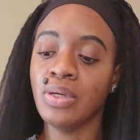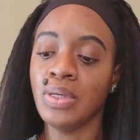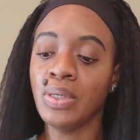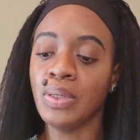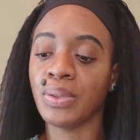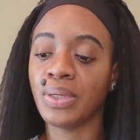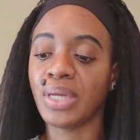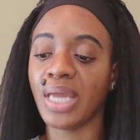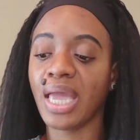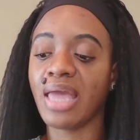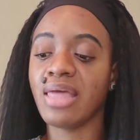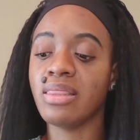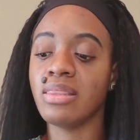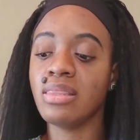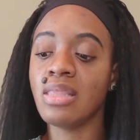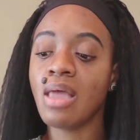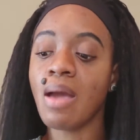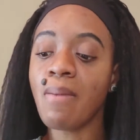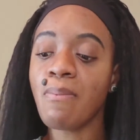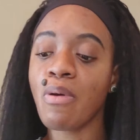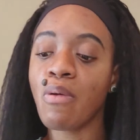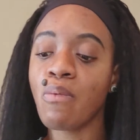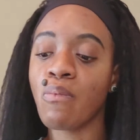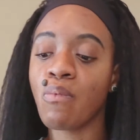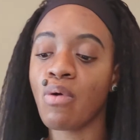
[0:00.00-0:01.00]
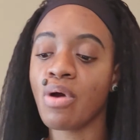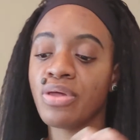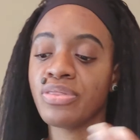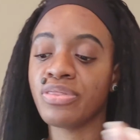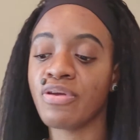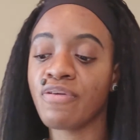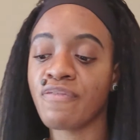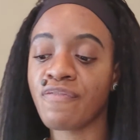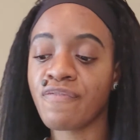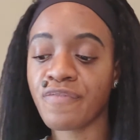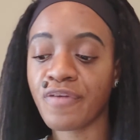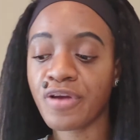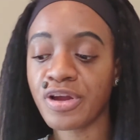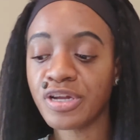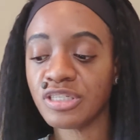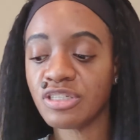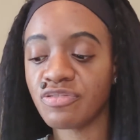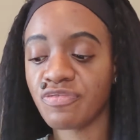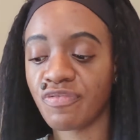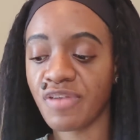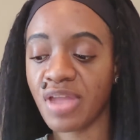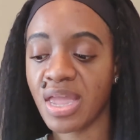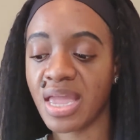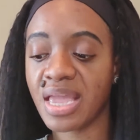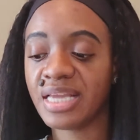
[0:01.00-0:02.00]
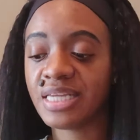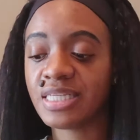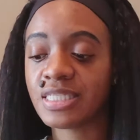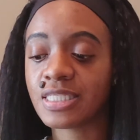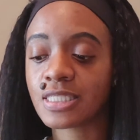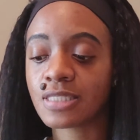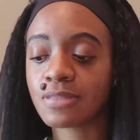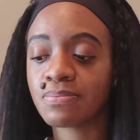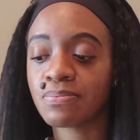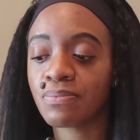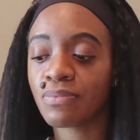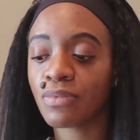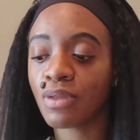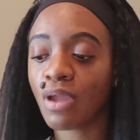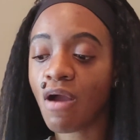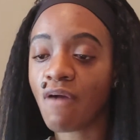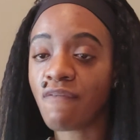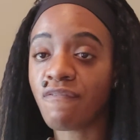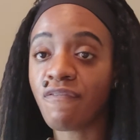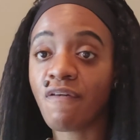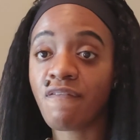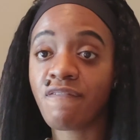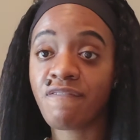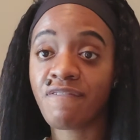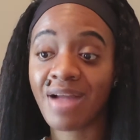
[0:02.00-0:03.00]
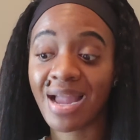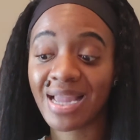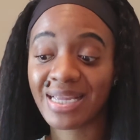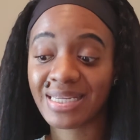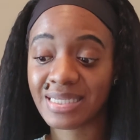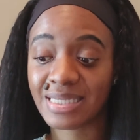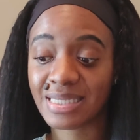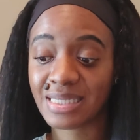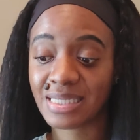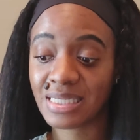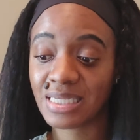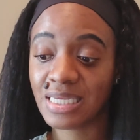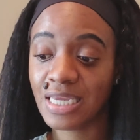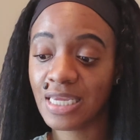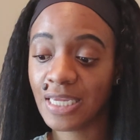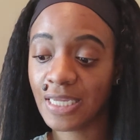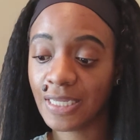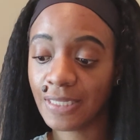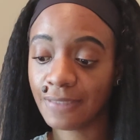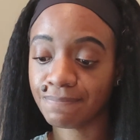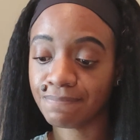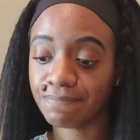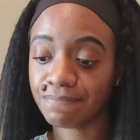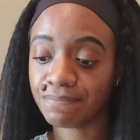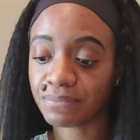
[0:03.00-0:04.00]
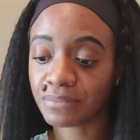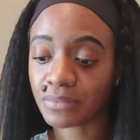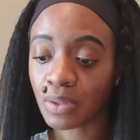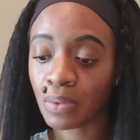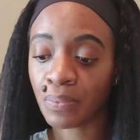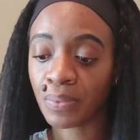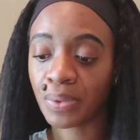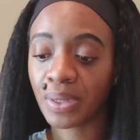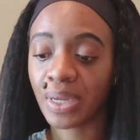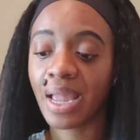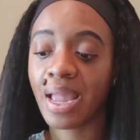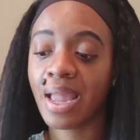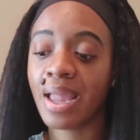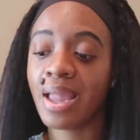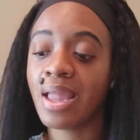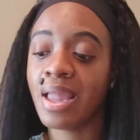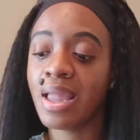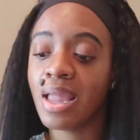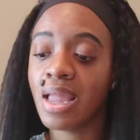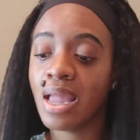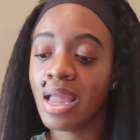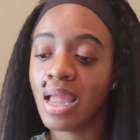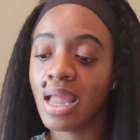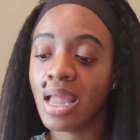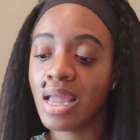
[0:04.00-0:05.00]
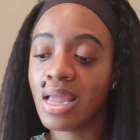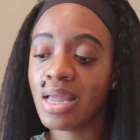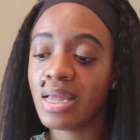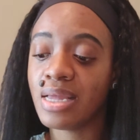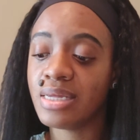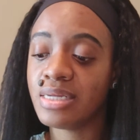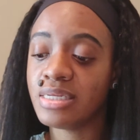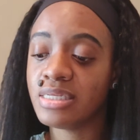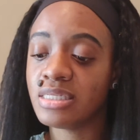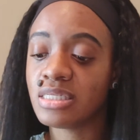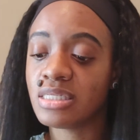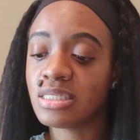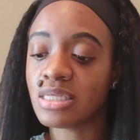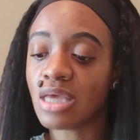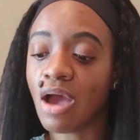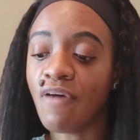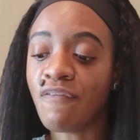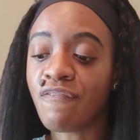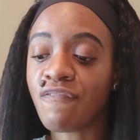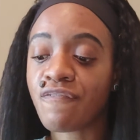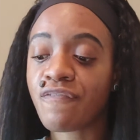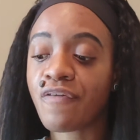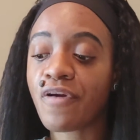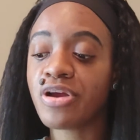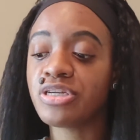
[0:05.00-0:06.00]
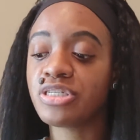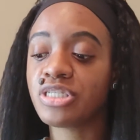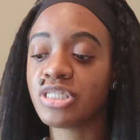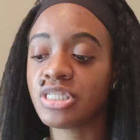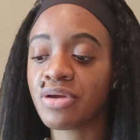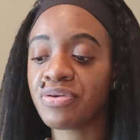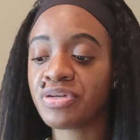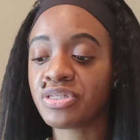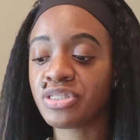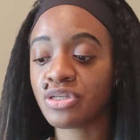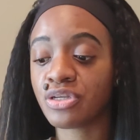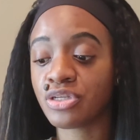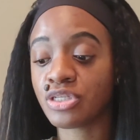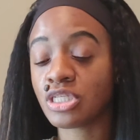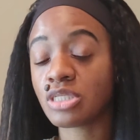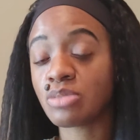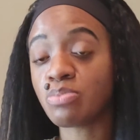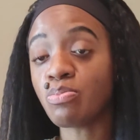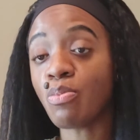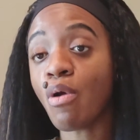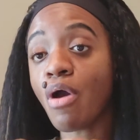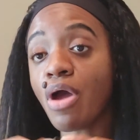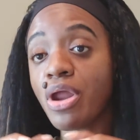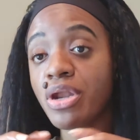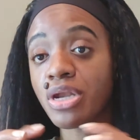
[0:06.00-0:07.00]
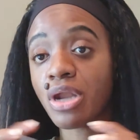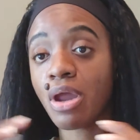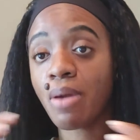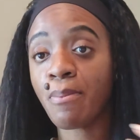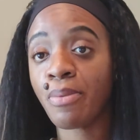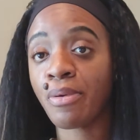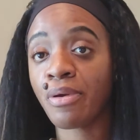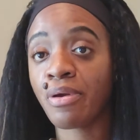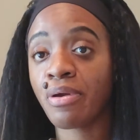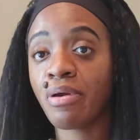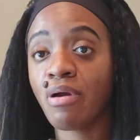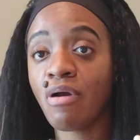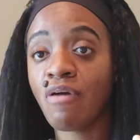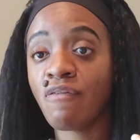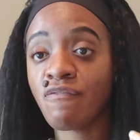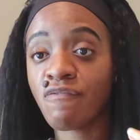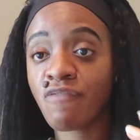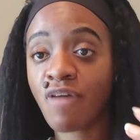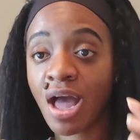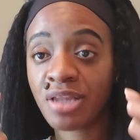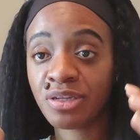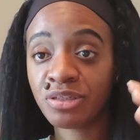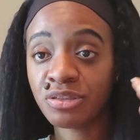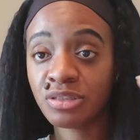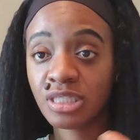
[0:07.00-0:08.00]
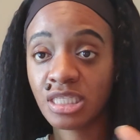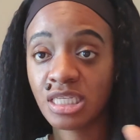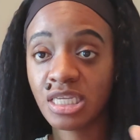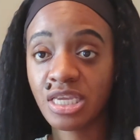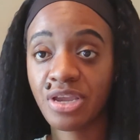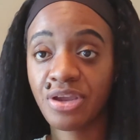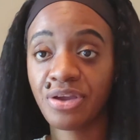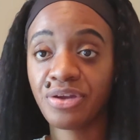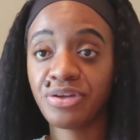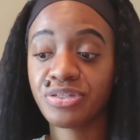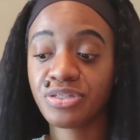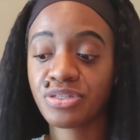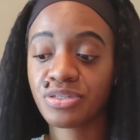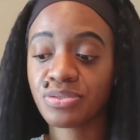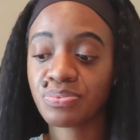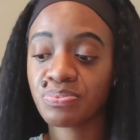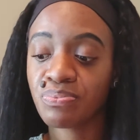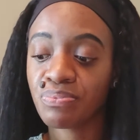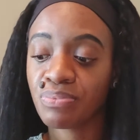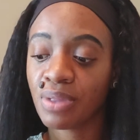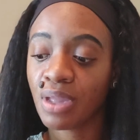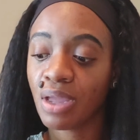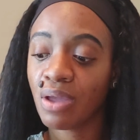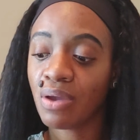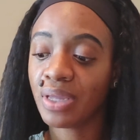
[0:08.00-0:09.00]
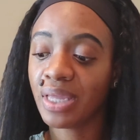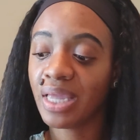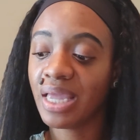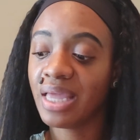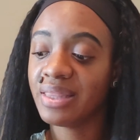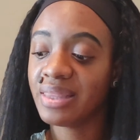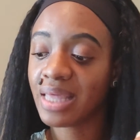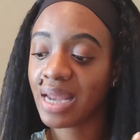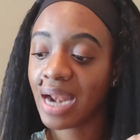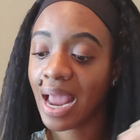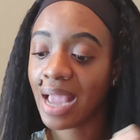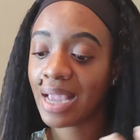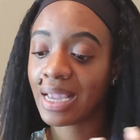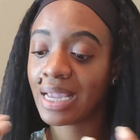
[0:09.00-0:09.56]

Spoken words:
Okay, number one, the first phase of a vaccine, okay, is first there is a small number of volunteers, okay, that